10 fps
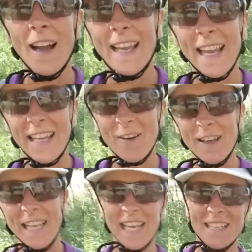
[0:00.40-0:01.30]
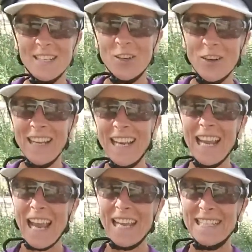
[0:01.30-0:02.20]
Hi, how you going? It's Donna
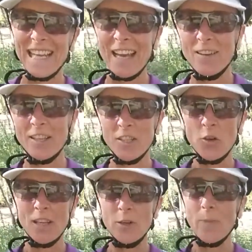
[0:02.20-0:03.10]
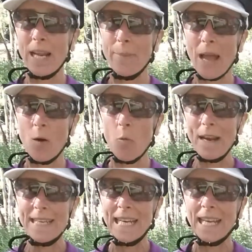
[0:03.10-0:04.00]
here, and today I'd like to talk a little bit about
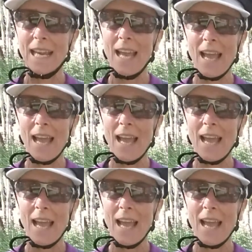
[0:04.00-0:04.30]
waiting.